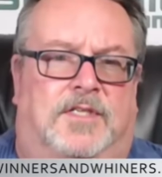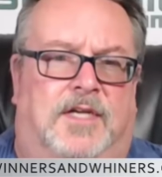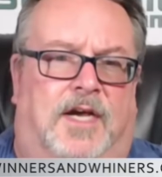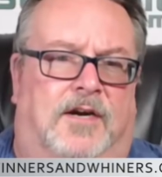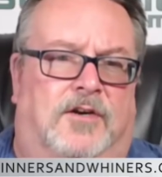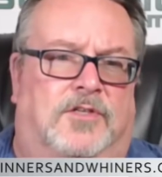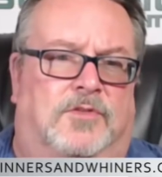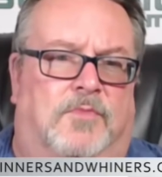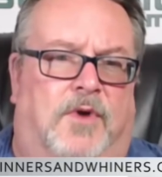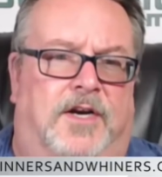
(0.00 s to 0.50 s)

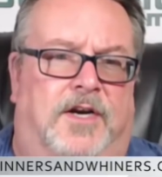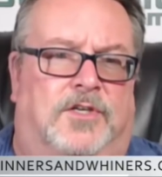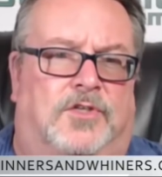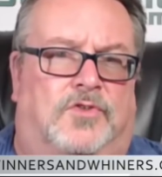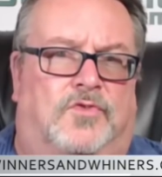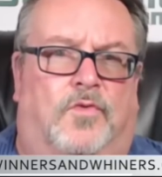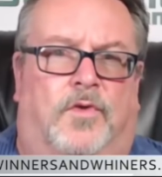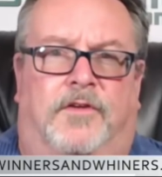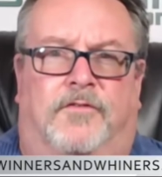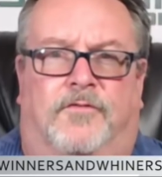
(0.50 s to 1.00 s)
Tigers minus
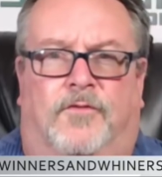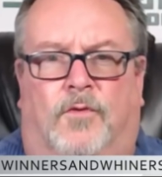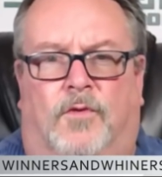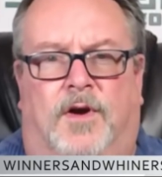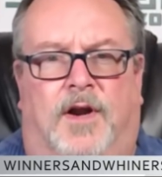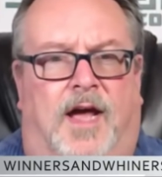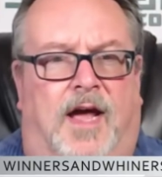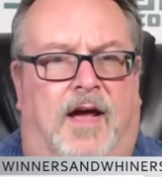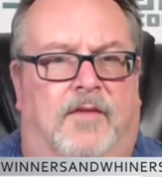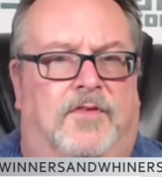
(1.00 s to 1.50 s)

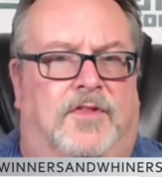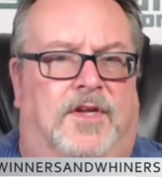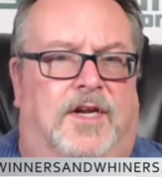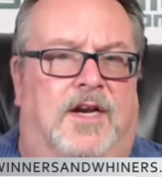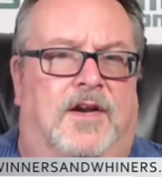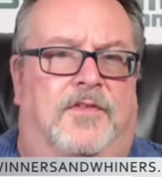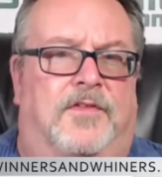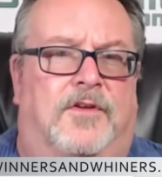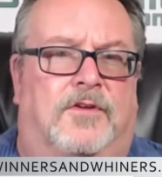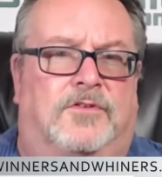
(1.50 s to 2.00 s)
24 and a half at the
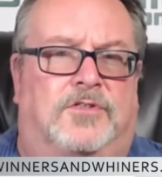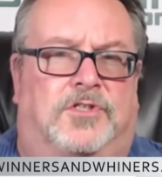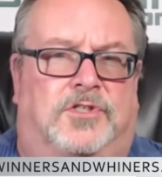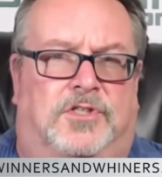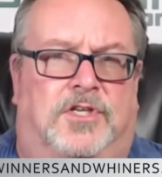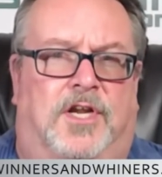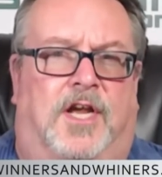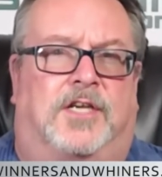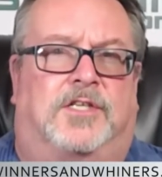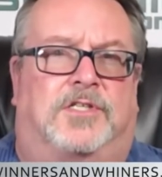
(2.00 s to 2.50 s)
end of those
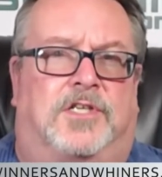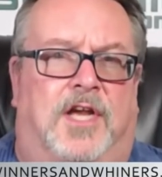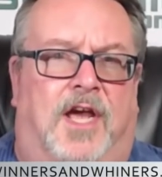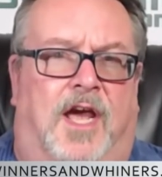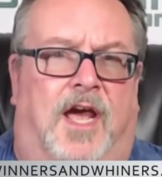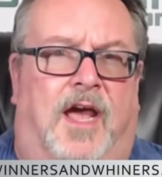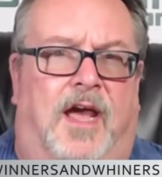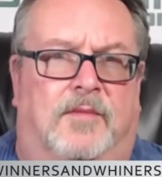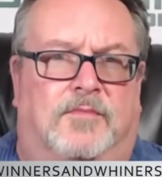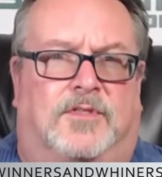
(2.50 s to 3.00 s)
six
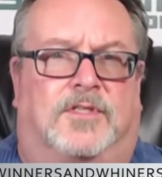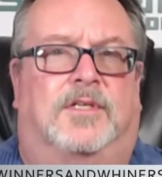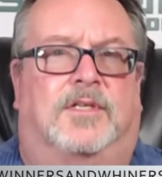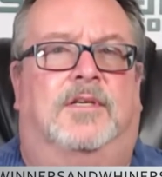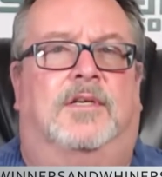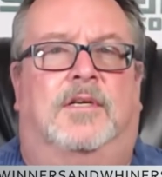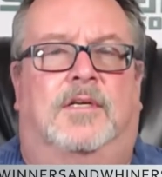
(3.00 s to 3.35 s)
games.